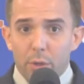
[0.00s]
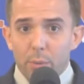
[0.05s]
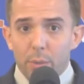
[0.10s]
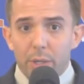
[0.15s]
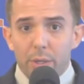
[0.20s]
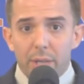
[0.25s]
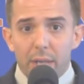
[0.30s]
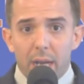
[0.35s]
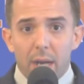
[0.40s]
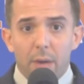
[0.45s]

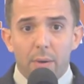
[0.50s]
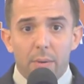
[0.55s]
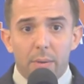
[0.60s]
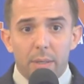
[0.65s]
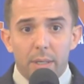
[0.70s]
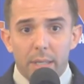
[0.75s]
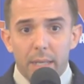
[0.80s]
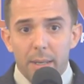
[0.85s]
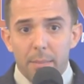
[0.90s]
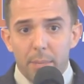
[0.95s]
career now
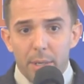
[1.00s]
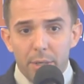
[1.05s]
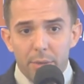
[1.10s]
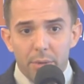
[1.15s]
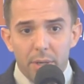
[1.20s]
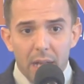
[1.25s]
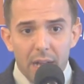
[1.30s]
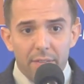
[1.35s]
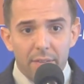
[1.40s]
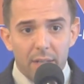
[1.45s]
and my
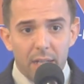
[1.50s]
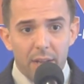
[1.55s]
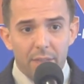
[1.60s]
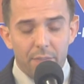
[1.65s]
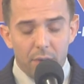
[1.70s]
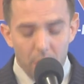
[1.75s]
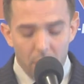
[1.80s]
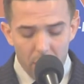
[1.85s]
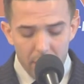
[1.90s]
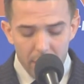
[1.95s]
new
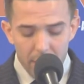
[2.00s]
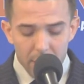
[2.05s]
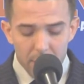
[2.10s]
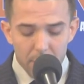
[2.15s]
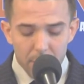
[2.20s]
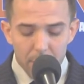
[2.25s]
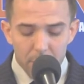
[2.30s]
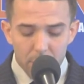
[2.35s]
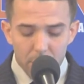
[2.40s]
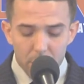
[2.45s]
life calling has
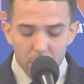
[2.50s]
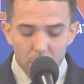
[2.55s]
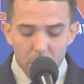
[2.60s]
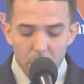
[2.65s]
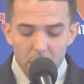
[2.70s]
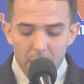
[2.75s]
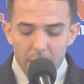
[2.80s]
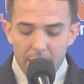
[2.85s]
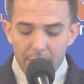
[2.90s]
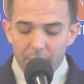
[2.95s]
been to
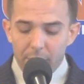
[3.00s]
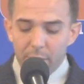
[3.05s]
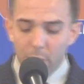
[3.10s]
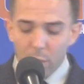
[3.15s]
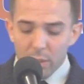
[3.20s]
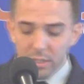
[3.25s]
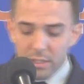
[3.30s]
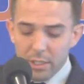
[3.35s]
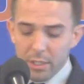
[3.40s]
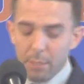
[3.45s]
give a
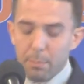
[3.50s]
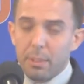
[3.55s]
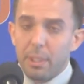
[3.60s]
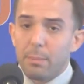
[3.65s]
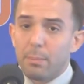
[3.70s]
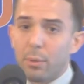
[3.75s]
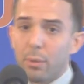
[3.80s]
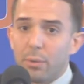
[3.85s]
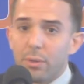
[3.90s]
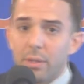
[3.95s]
voice to the
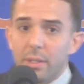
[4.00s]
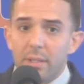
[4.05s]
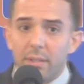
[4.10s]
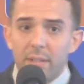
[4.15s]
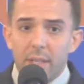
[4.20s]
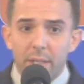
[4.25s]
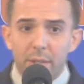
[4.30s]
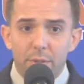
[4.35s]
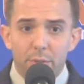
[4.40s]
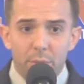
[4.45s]
people
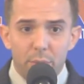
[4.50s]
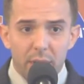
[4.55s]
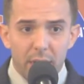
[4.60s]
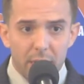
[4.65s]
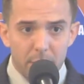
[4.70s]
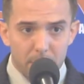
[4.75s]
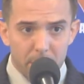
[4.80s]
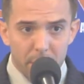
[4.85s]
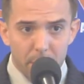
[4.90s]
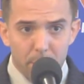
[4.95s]
this industry
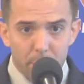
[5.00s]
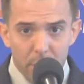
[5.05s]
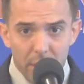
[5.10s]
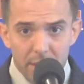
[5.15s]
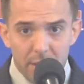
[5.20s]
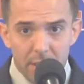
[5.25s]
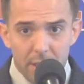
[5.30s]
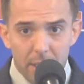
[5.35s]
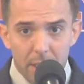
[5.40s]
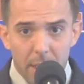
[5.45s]
has been
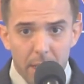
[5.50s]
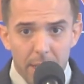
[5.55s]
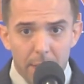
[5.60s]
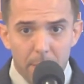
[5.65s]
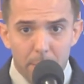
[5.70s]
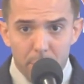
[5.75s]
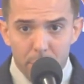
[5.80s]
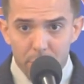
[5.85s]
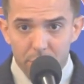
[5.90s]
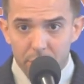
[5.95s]
oppressing and
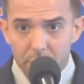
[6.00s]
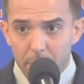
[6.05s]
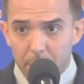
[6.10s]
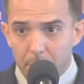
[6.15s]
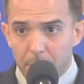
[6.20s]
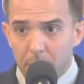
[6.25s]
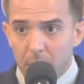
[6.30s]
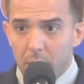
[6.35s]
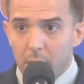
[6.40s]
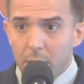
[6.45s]

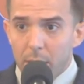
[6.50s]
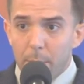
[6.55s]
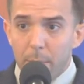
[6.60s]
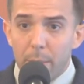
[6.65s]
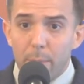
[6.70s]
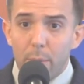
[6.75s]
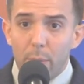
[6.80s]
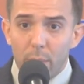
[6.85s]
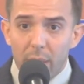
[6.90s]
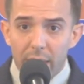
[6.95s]
abusing. The
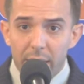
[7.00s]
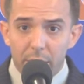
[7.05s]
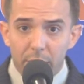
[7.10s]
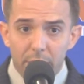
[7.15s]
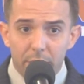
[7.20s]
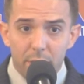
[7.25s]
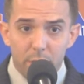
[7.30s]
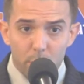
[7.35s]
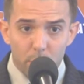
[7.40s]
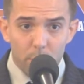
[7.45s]
people right here
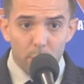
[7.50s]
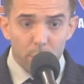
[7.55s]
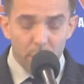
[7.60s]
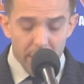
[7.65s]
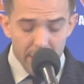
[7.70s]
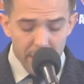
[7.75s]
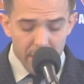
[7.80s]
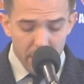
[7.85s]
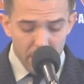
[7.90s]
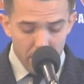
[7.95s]
in this room
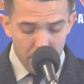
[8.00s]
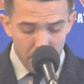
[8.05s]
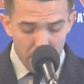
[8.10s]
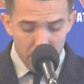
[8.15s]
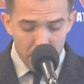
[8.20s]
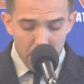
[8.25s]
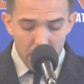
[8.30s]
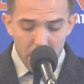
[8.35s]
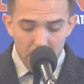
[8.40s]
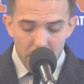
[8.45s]
right now.
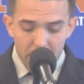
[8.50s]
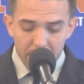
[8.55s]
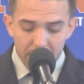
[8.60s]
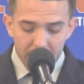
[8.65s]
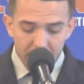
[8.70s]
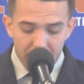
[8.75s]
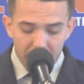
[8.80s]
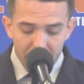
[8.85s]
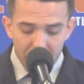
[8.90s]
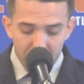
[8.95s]

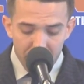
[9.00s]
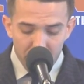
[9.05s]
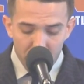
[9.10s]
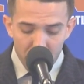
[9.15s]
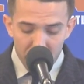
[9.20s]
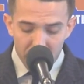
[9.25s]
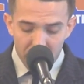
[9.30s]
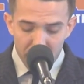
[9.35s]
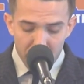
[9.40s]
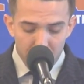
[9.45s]
It's giving a
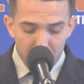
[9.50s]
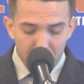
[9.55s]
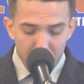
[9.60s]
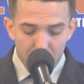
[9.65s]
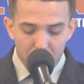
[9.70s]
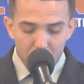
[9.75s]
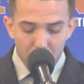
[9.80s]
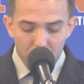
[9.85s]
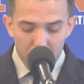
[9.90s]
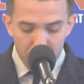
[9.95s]
voice to the
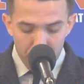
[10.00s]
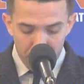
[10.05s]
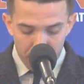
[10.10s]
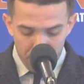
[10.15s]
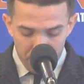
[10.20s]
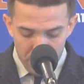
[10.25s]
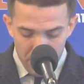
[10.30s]
people